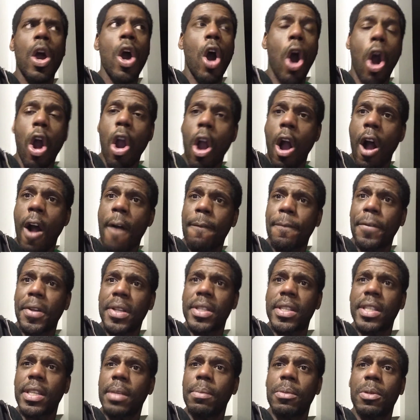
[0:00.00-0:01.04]
Our
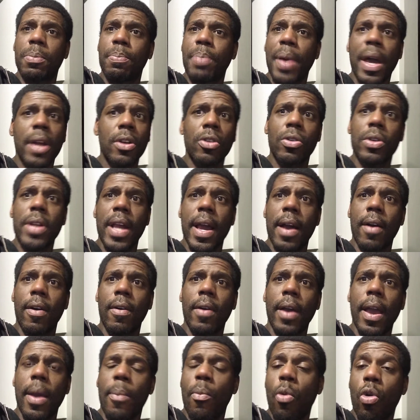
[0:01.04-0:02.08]
offense seems better now
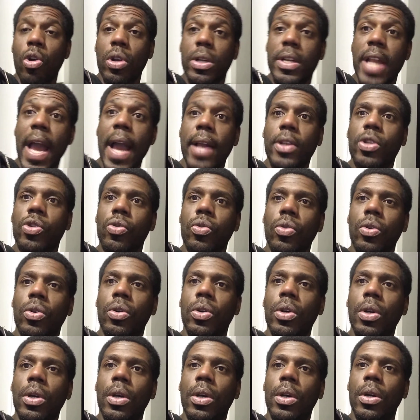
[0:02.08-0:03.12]
and more natural.